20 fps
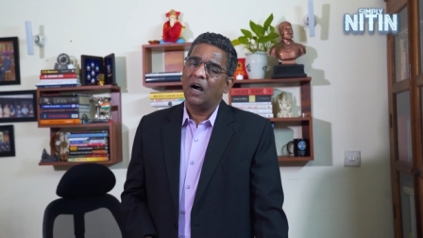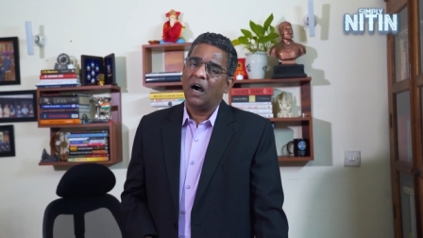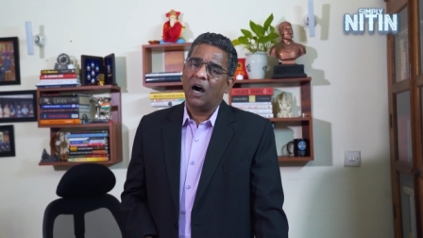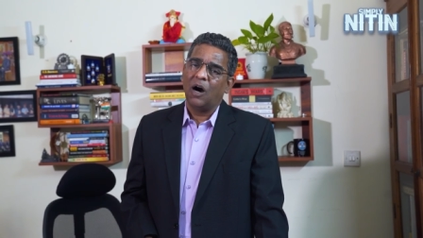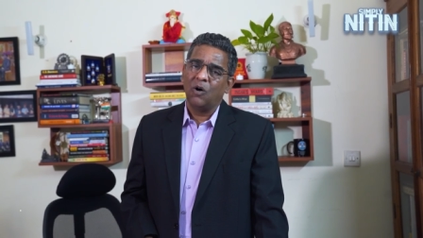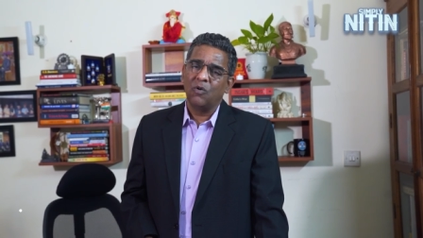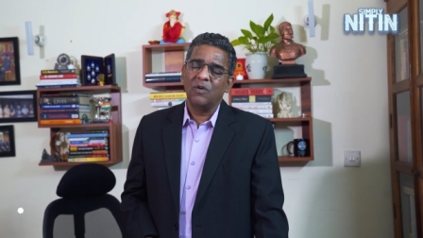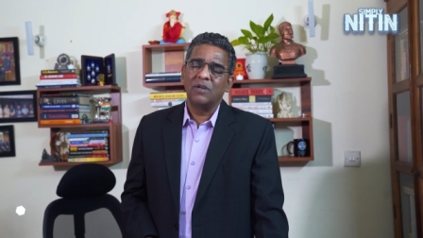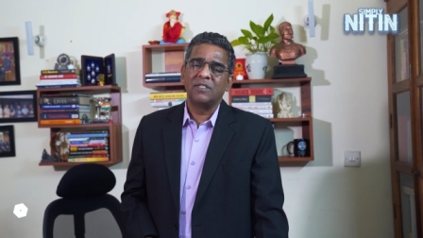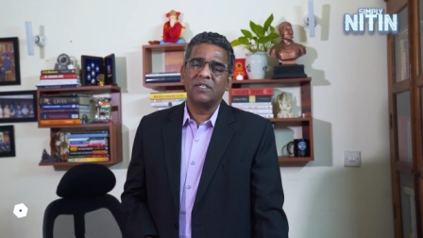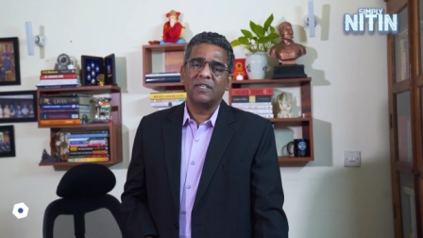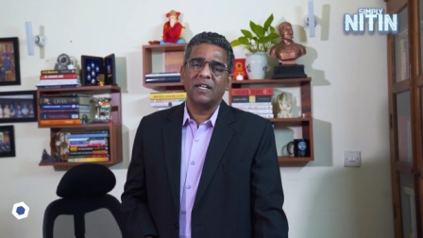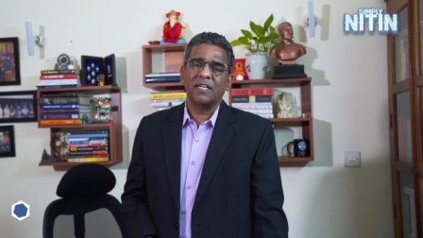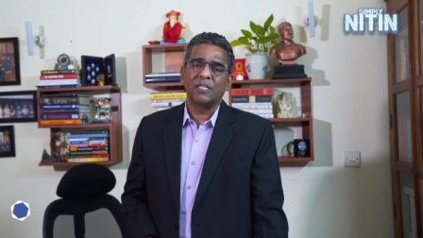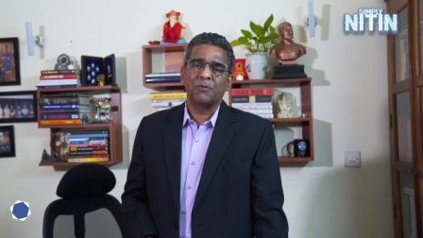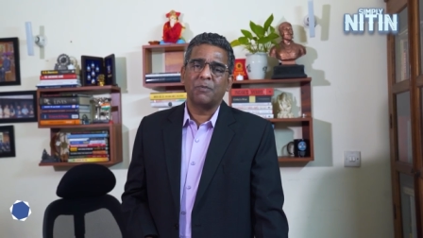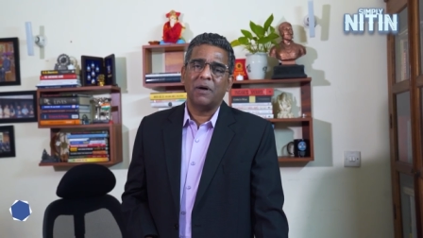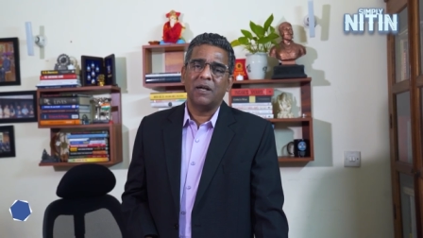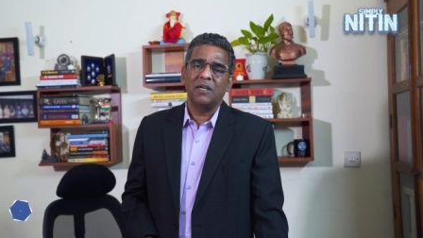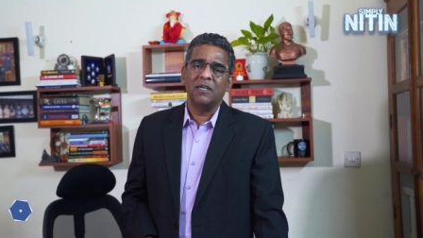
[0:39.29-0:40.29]
How has it
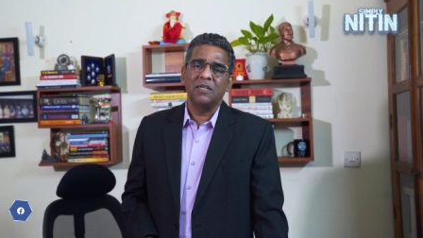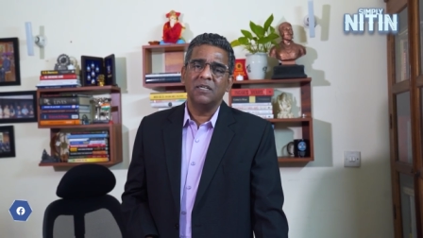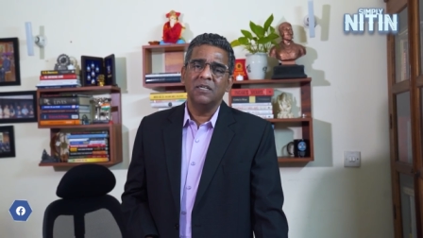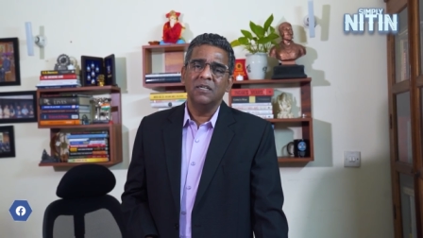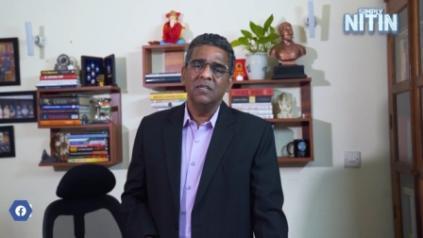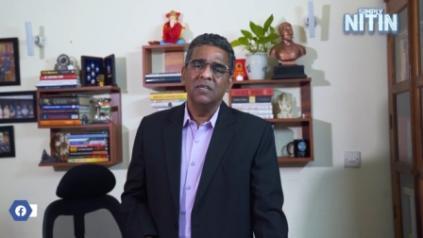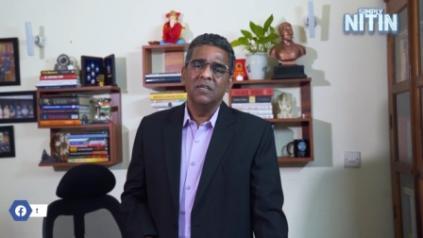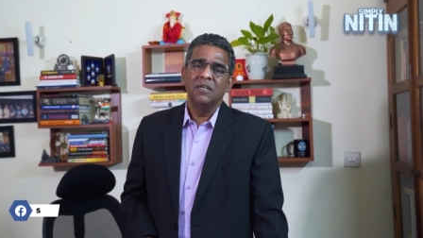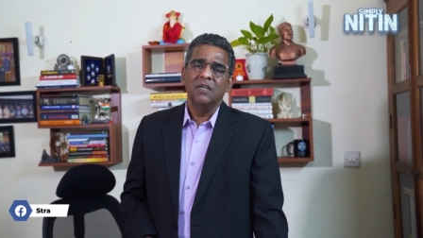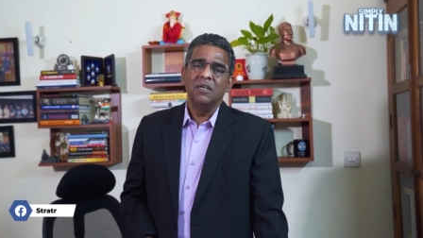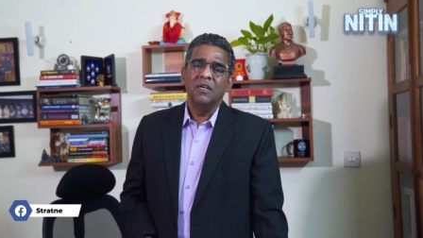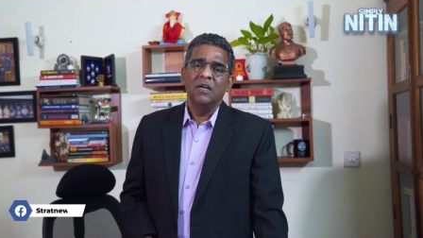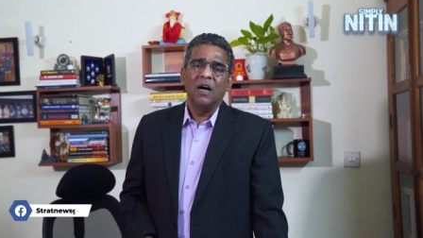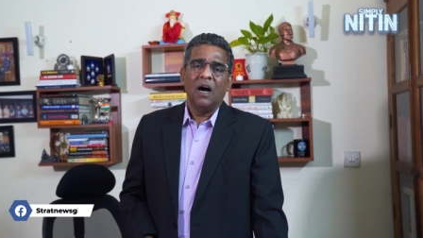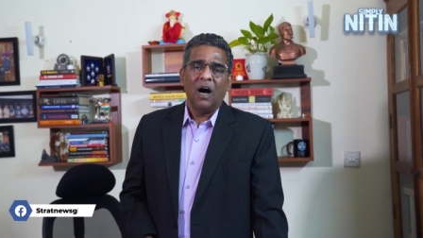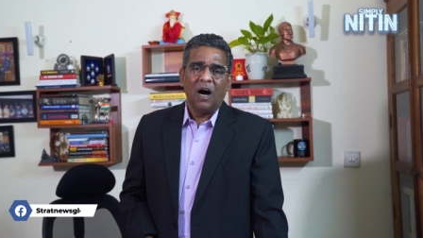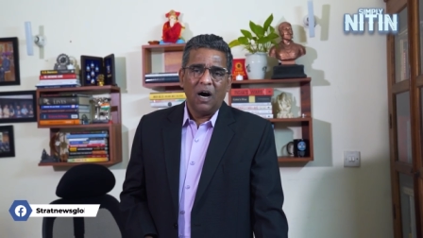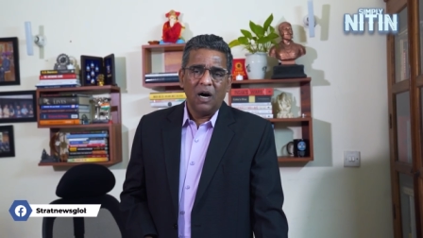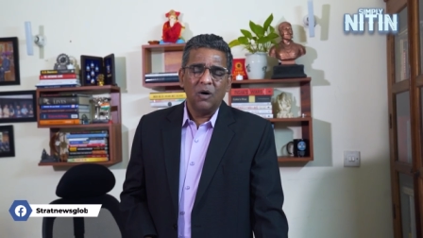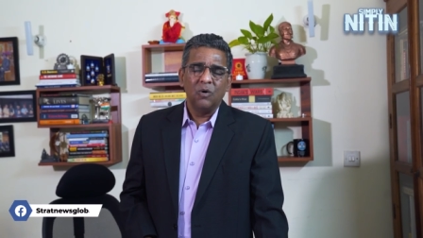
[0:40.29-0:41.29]
expanded?
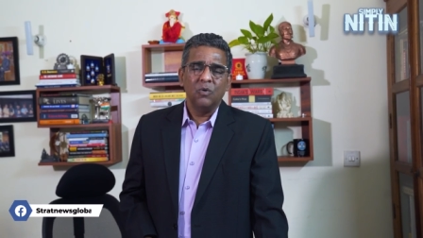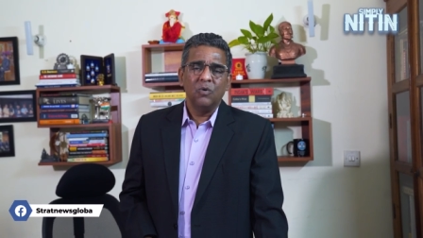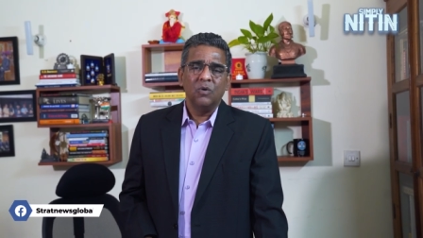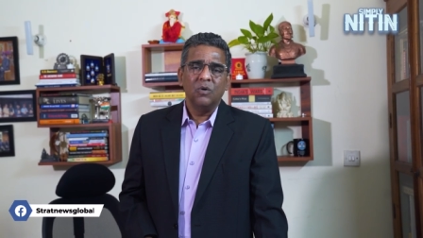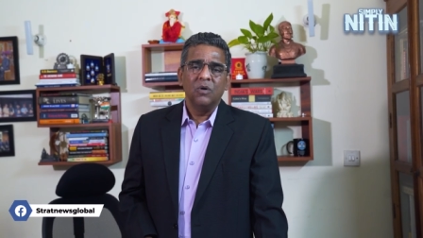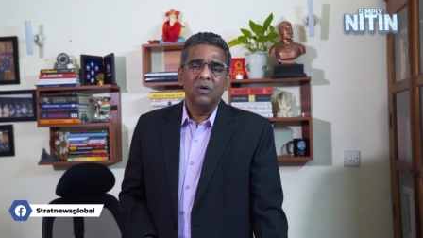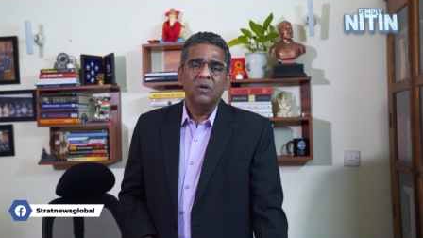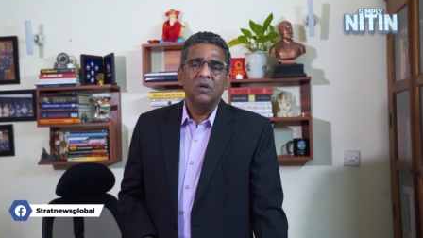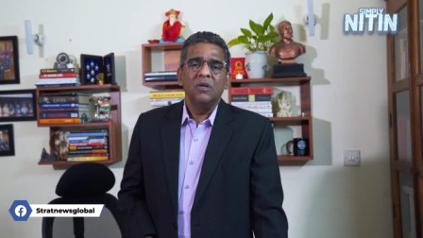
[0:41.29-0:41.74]
How